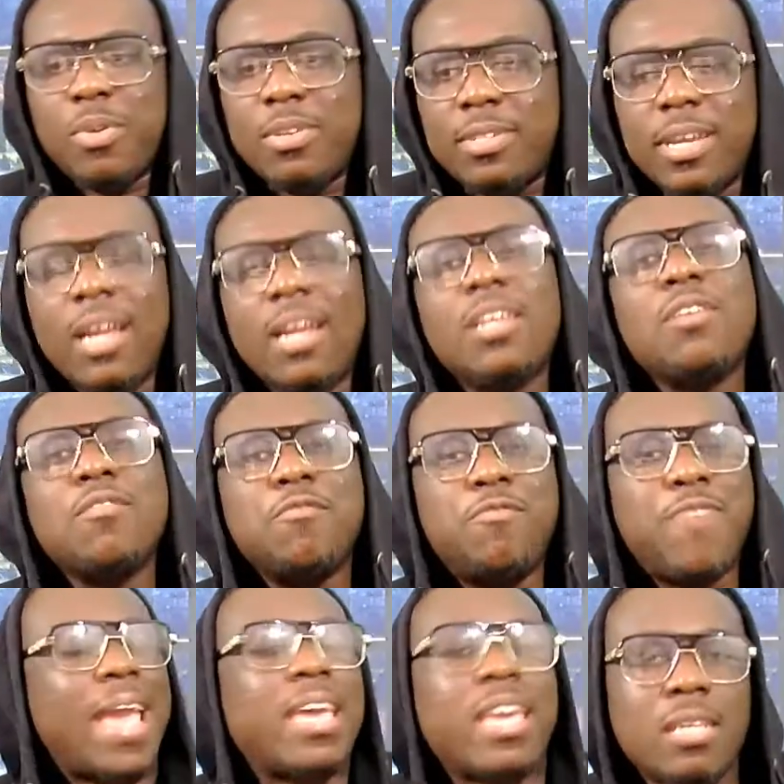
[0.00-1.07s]
telling you,
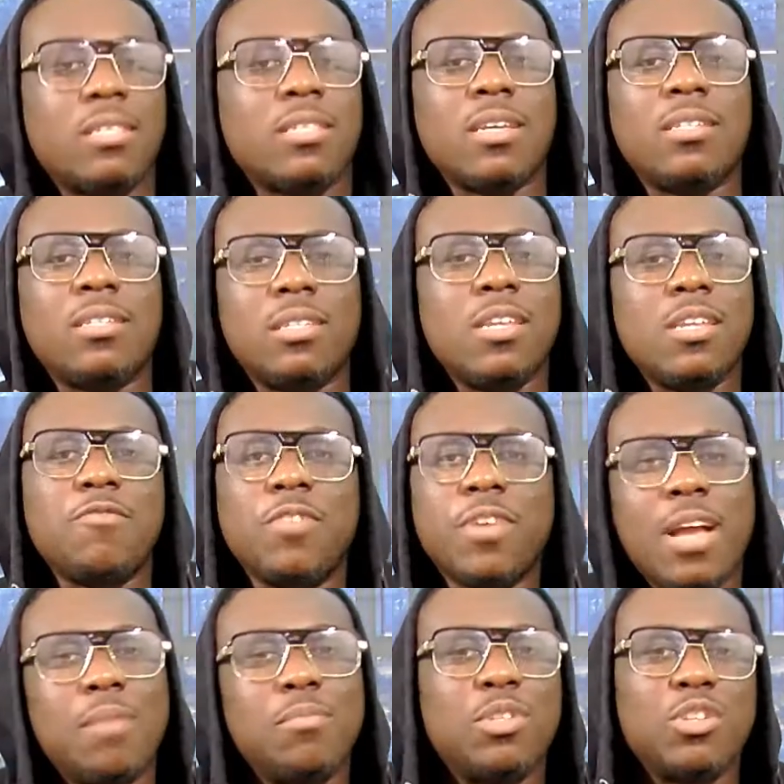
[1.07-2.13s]
Vickers Kitchen. If you
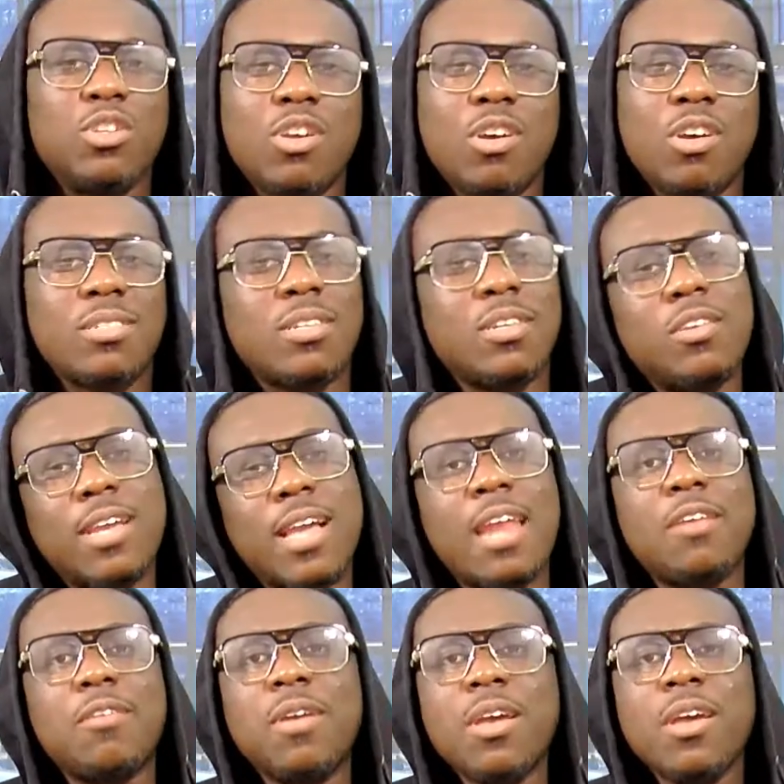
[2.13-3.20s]
come to New York City, you
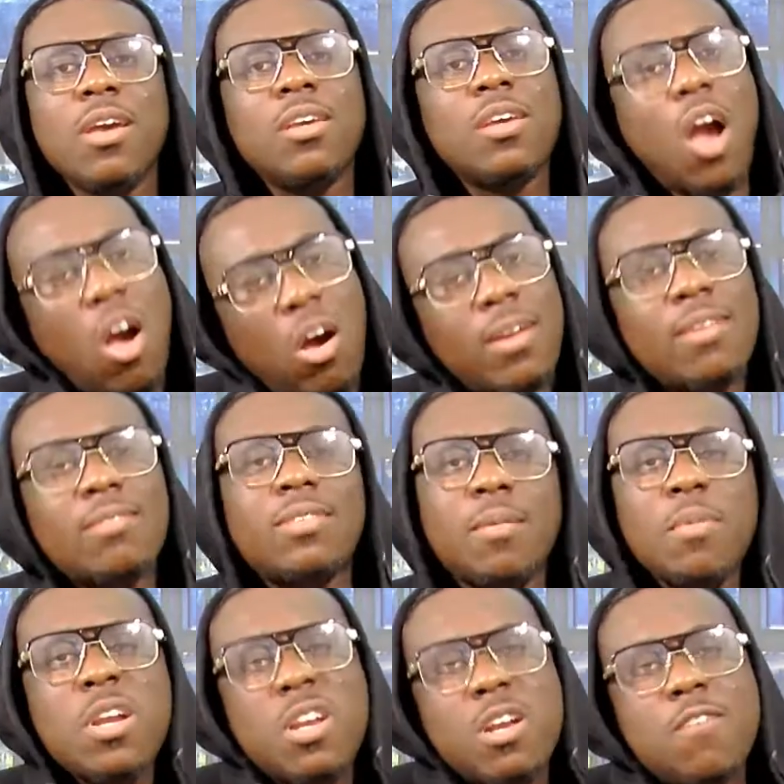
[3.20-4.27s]
gotta order
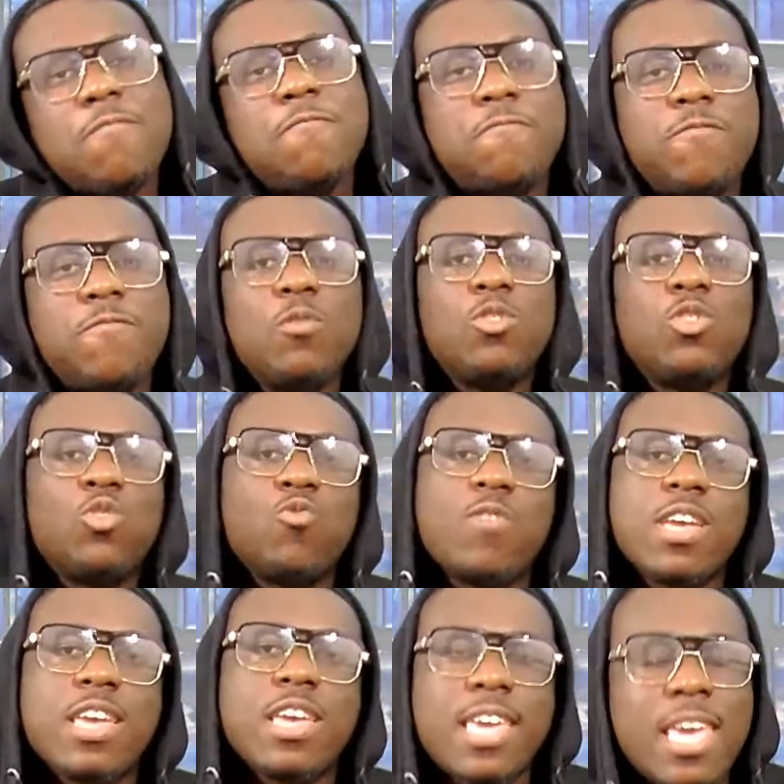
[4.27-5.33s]
some good food to
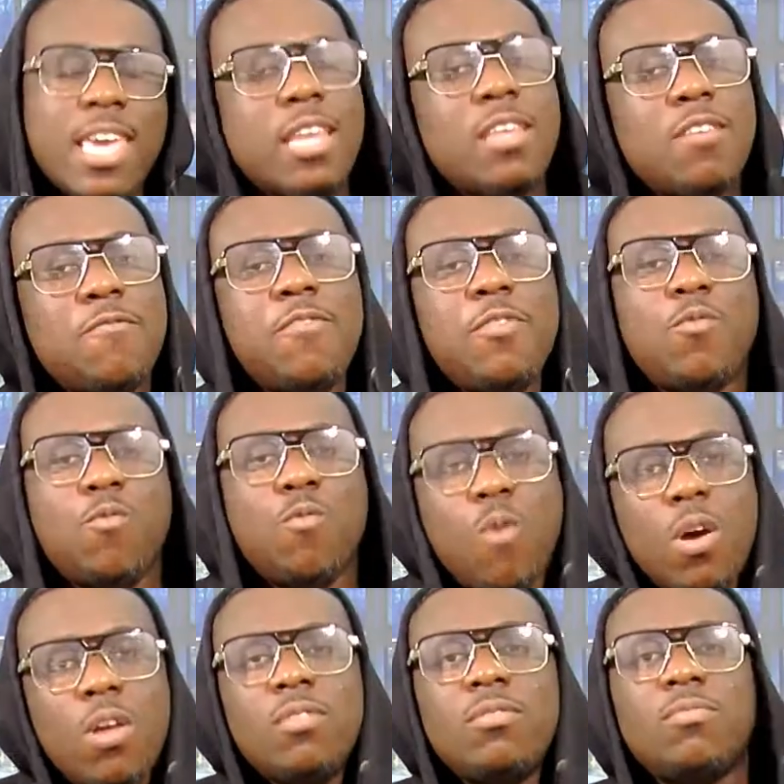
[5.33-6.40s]
eat. If you
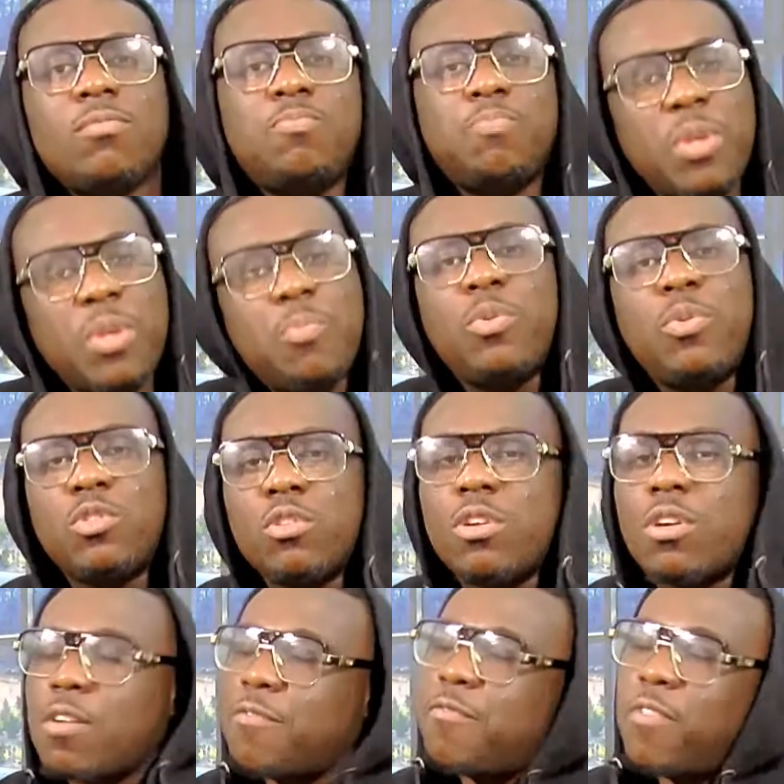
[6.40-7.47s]
want people to
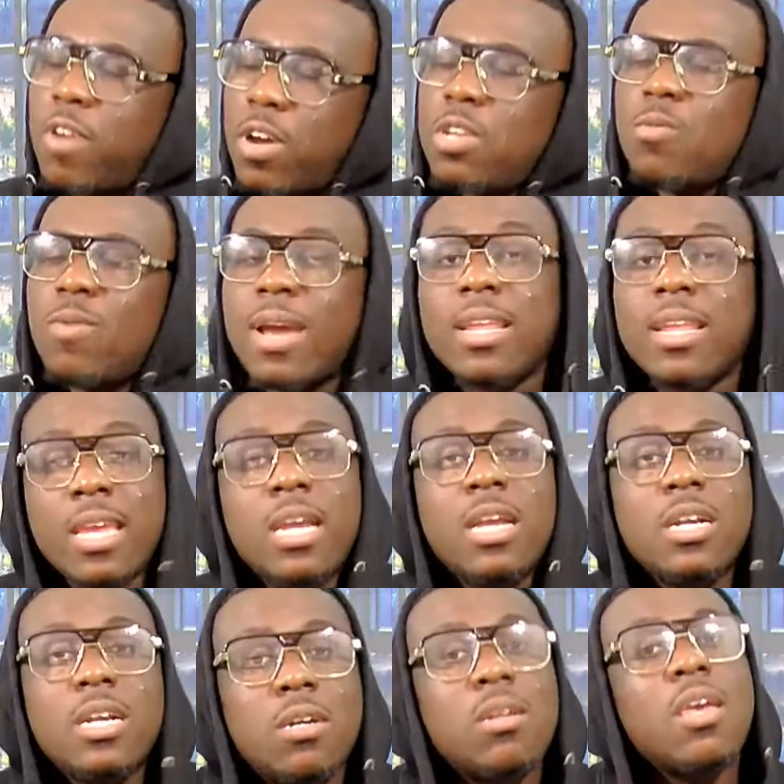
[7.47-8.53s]
cook for you and eat
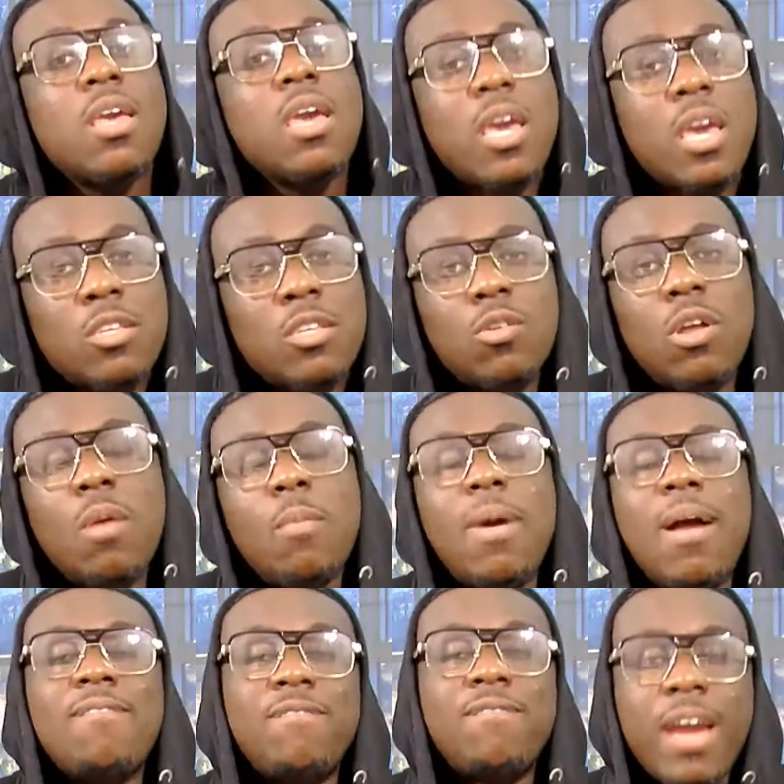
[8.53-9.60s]
good, it's all
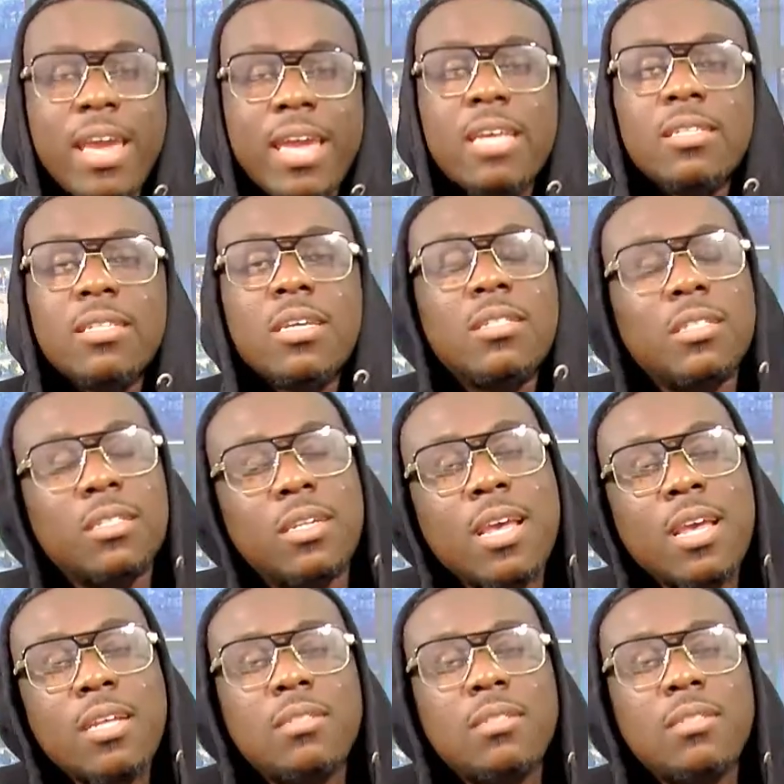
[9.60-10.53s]
about Vickers Kitchen.